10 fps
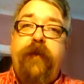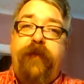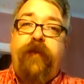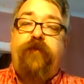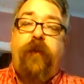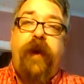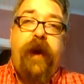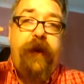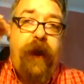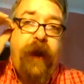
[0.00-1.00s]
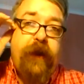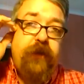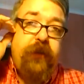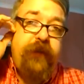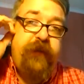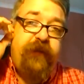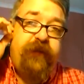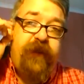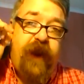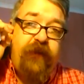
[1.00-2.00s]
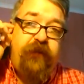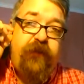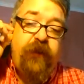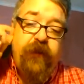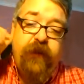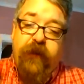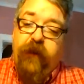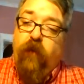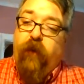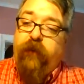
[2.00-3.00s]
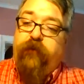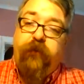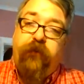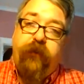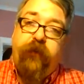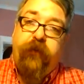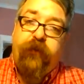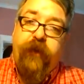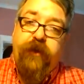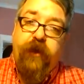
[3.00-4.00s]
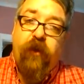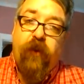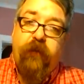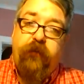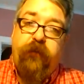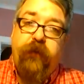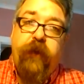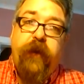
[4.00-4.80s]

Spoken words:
these were not actually discussed in a Western civilization course.